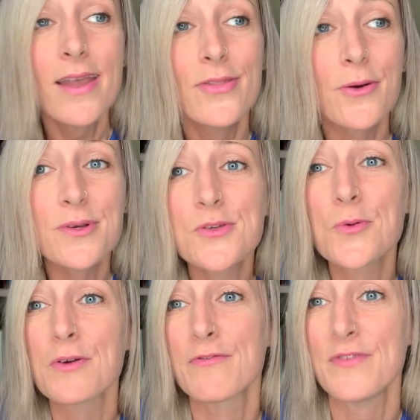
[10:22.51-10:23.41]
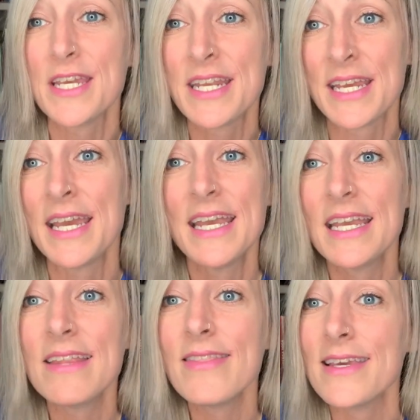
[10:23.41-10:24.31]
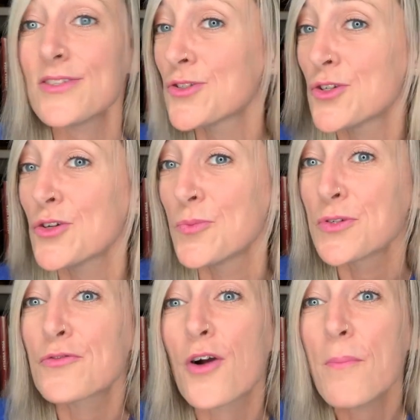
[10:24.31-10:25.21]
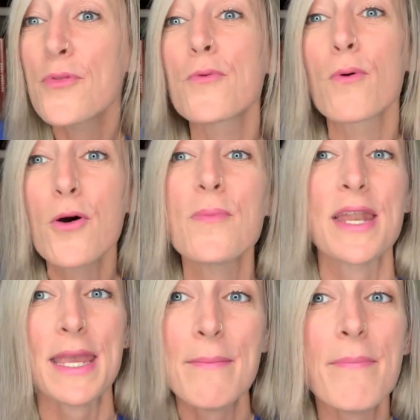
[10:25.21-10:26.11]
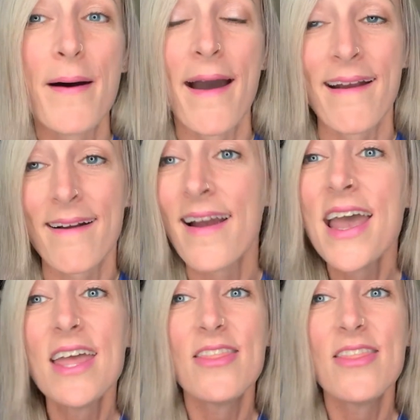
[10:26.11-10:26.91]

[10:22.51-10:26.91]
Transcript: there was graffiti in these tombs from the Roman Empire.